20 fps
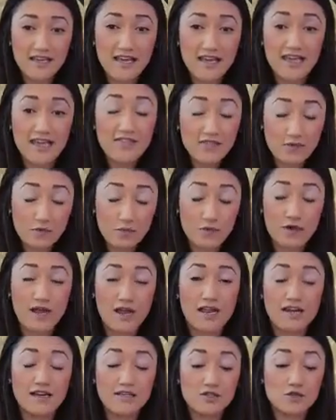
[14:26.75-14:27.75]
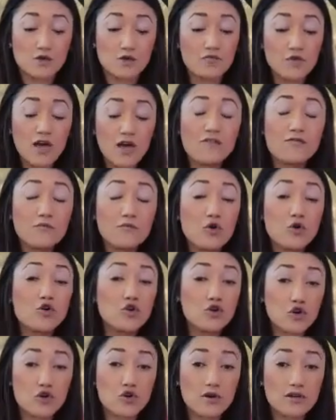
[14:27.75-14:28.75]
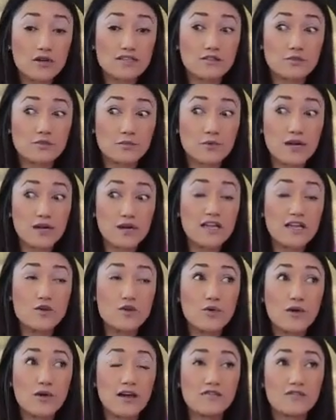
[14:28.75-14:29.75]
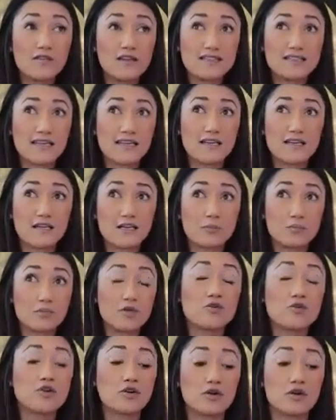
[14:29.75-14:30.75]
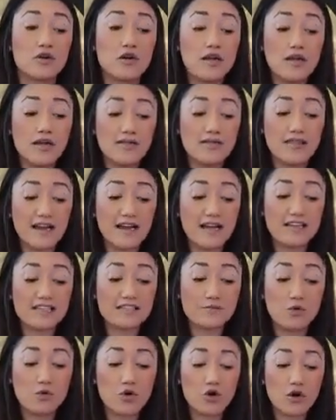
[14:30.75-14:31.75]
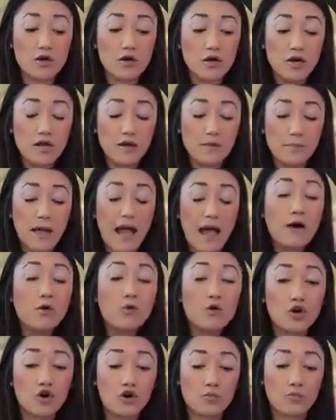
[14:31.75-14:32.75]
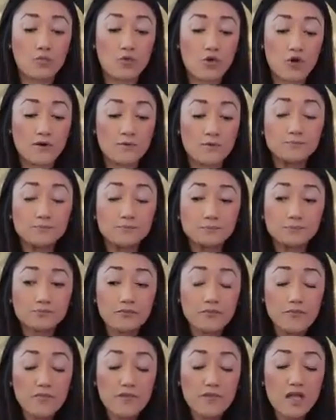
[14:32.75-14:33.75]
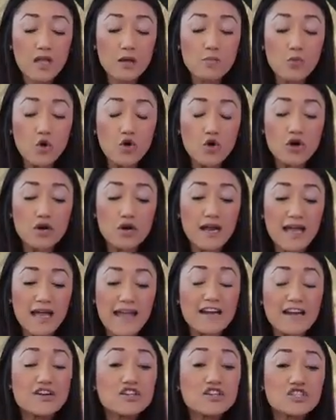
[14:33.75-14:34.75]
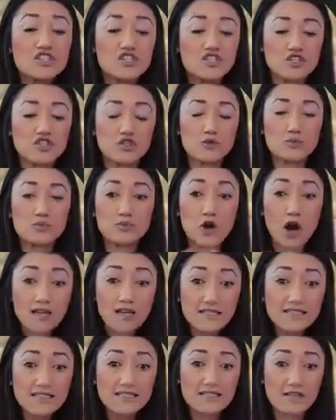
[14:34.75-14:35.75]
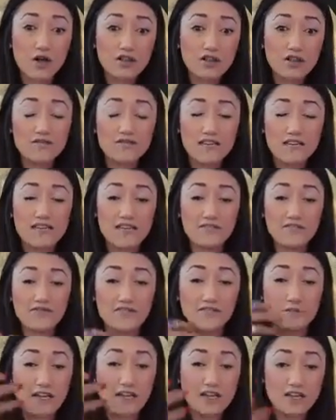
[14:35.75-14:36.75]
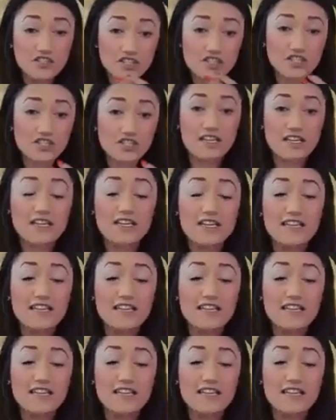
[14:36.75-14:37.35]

in the brain. So if you have more neurons in the brain, it's like a computer that has more power, more energy to process all of the information